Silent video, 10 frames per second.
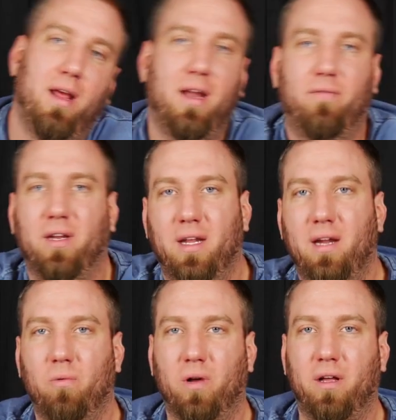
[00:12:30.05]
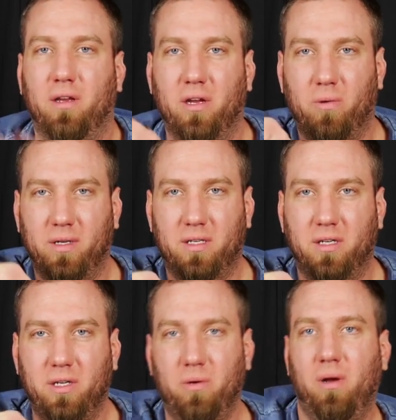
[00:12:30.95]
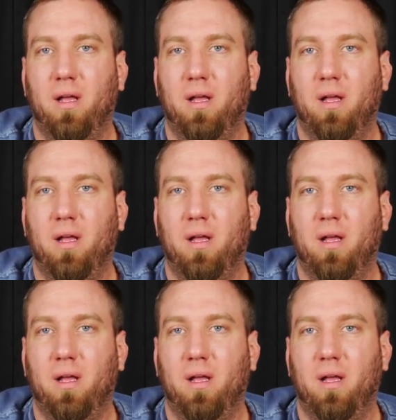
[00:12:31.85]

And if you didn't, well, you know what to do.